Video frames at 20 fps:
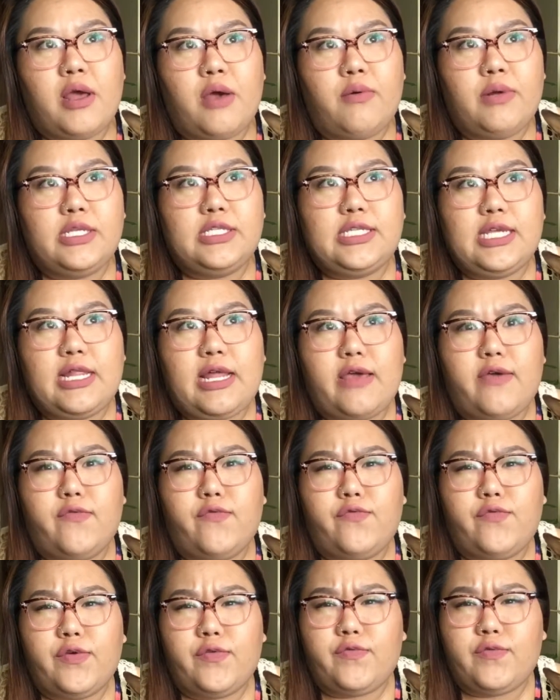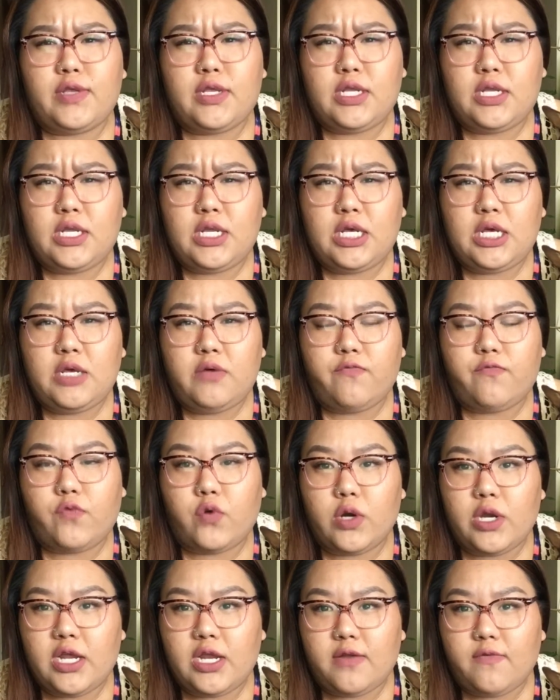I want to say like
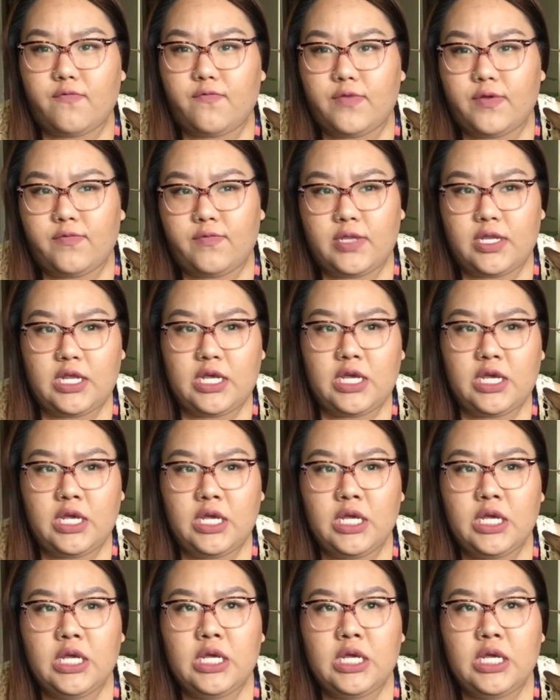40 to 50.